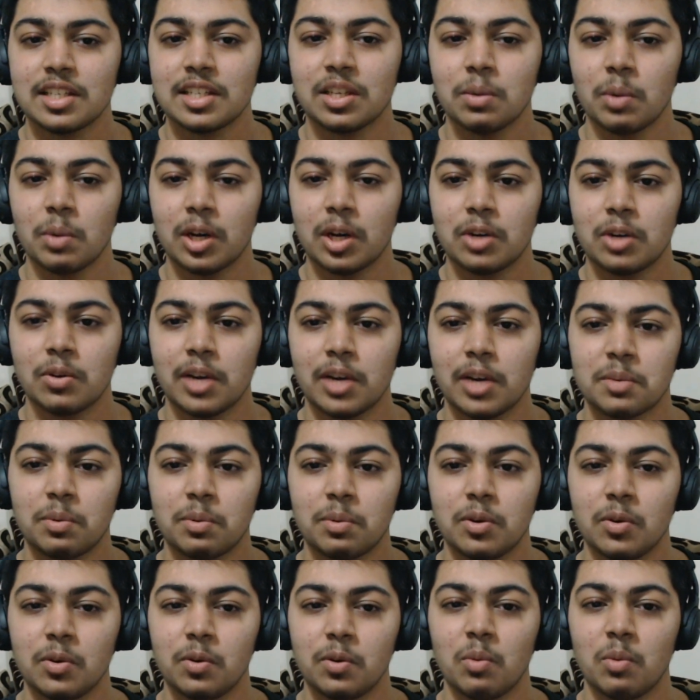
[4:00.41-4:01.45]
case you want to
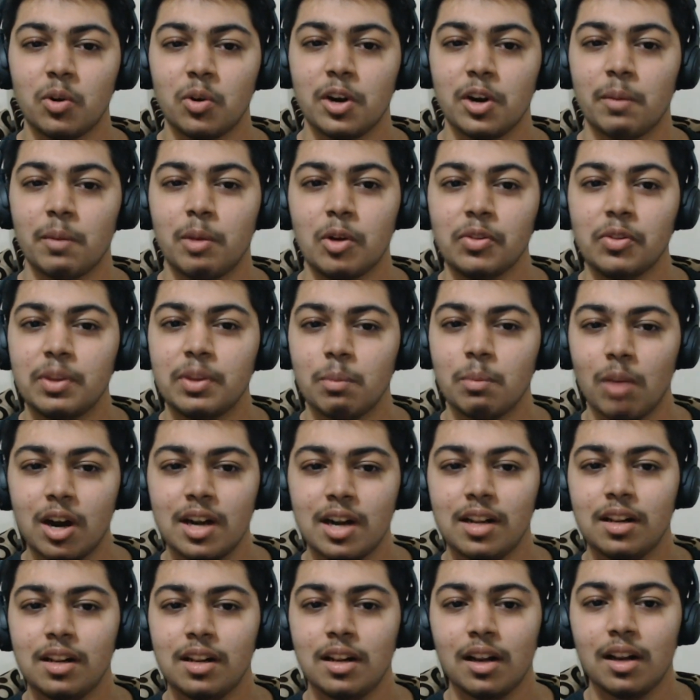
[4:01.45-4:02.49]
explore more about the
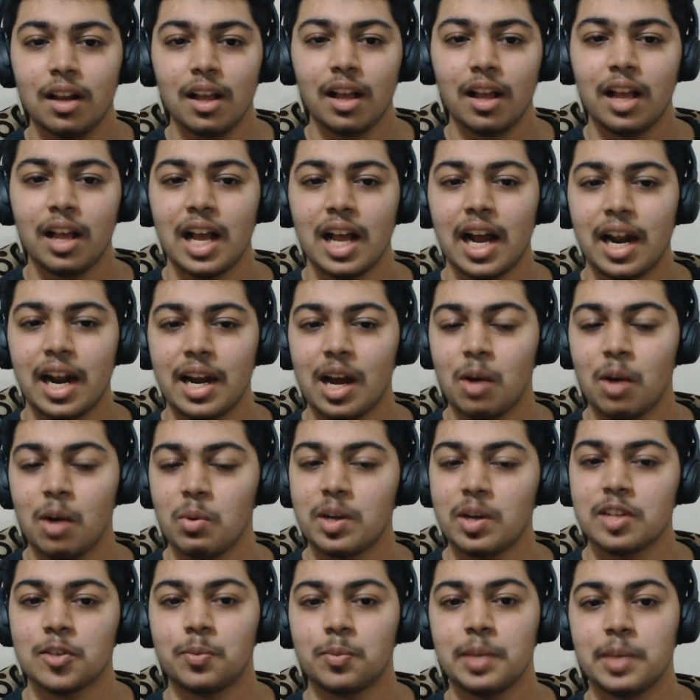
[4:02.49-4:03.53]
model and how
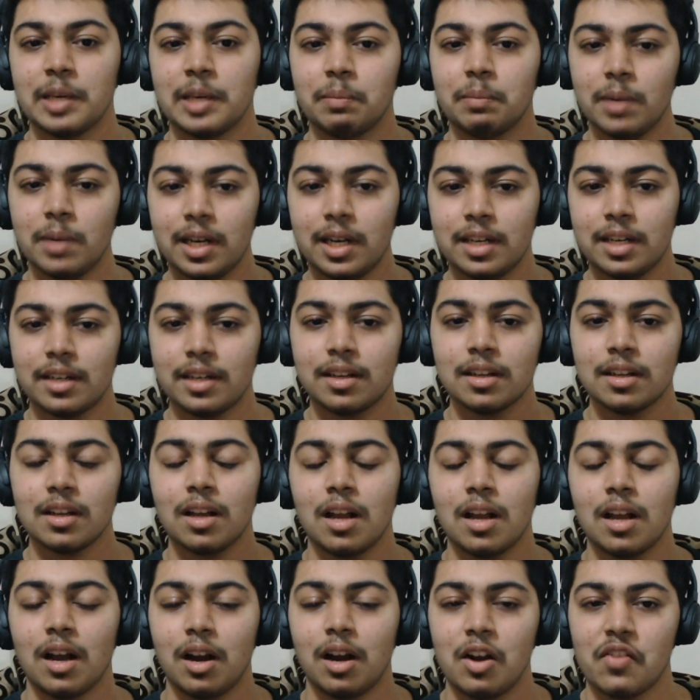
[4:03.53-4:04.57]
it is being built
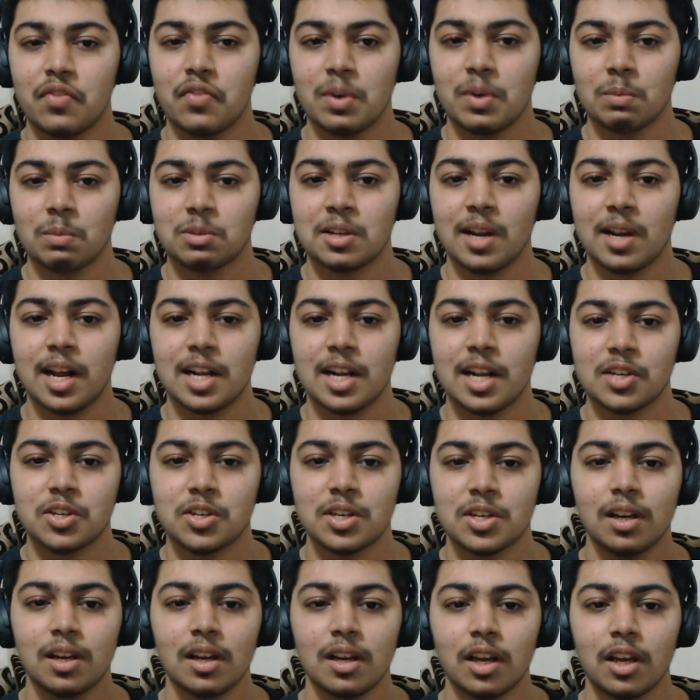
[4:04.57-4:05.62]
uh, from
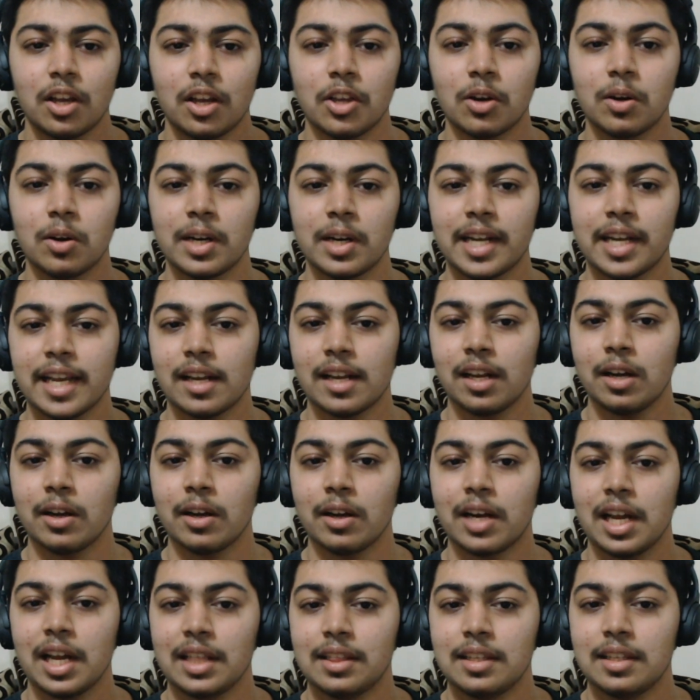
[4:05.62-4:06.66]
scratch, you could take a
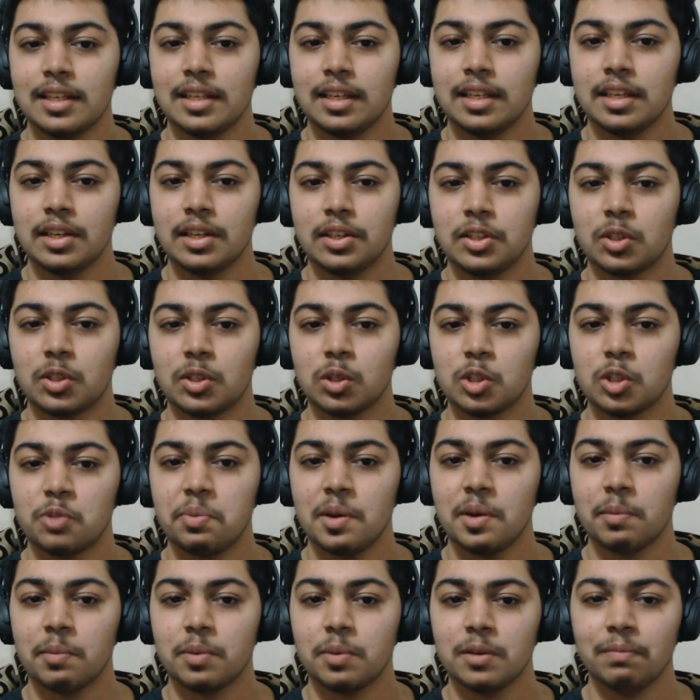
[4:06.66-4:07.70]
look at the
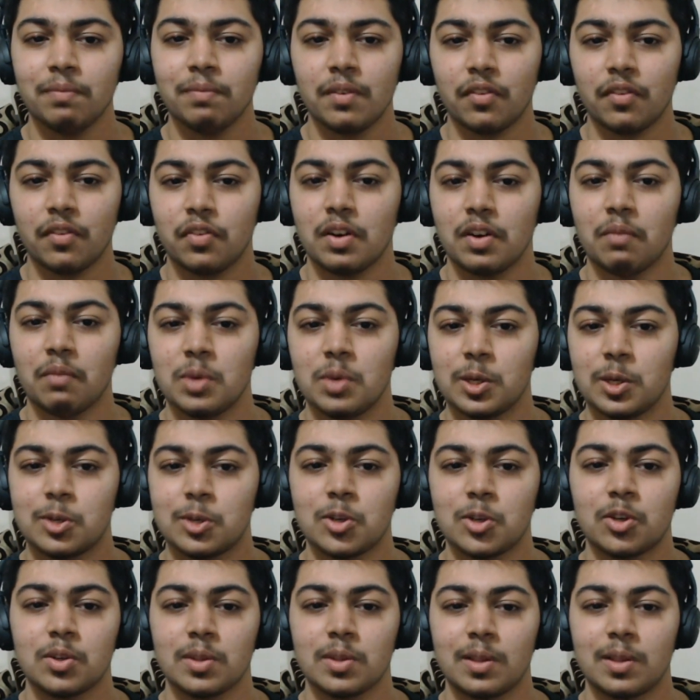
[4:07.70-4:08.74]
research paper from
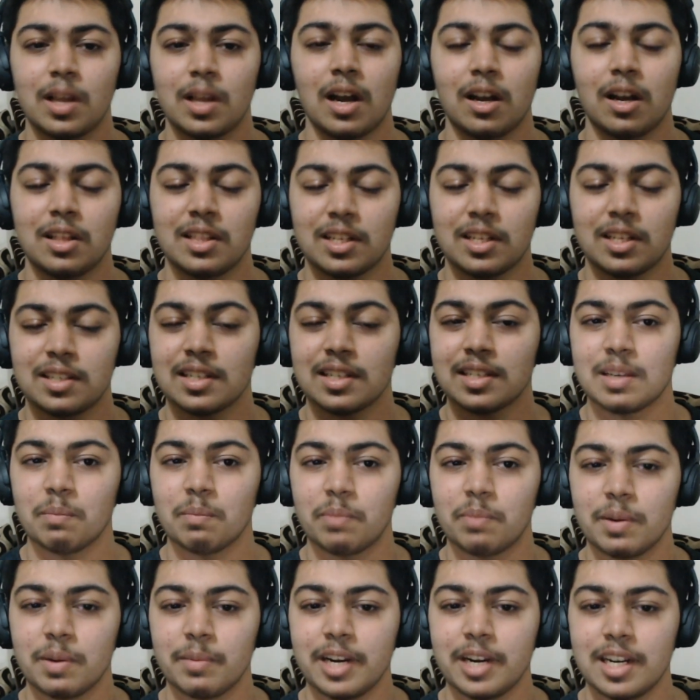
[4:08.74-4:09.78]
which uh, this is
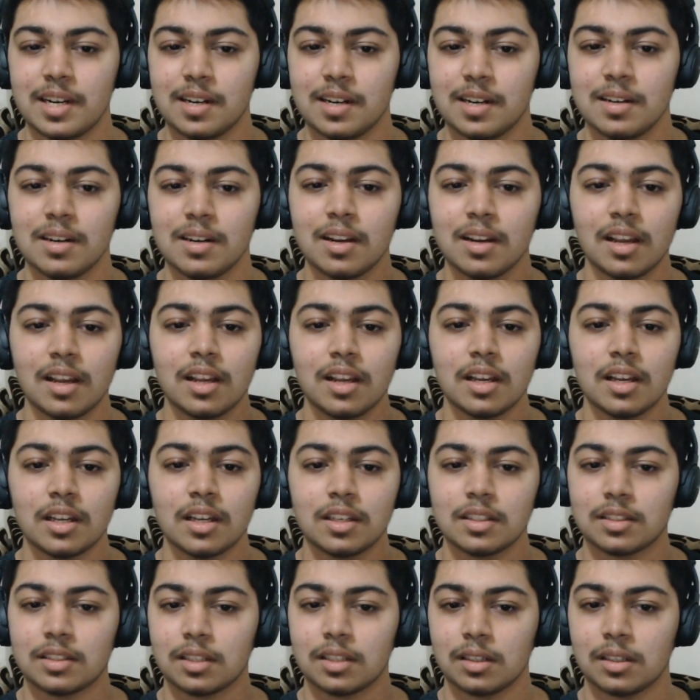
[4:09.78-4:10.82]
implemented.
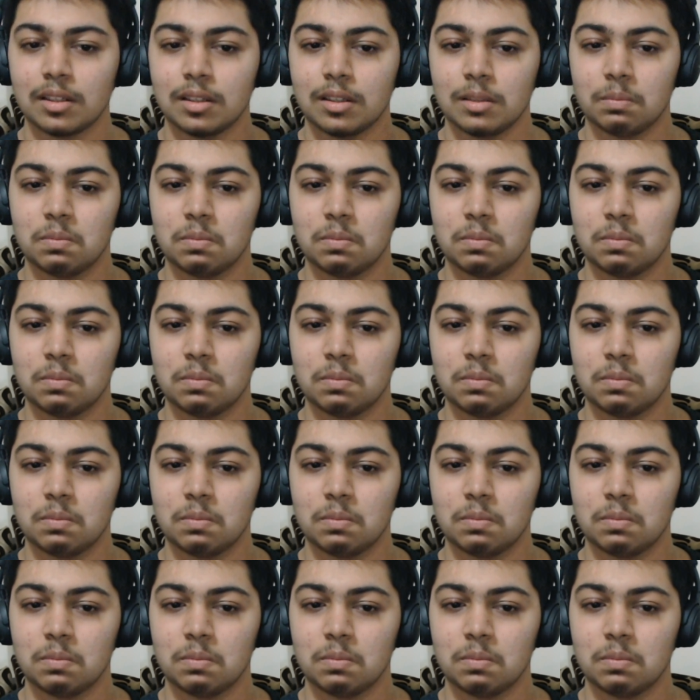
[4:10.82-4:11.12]
Mm -hmm. So,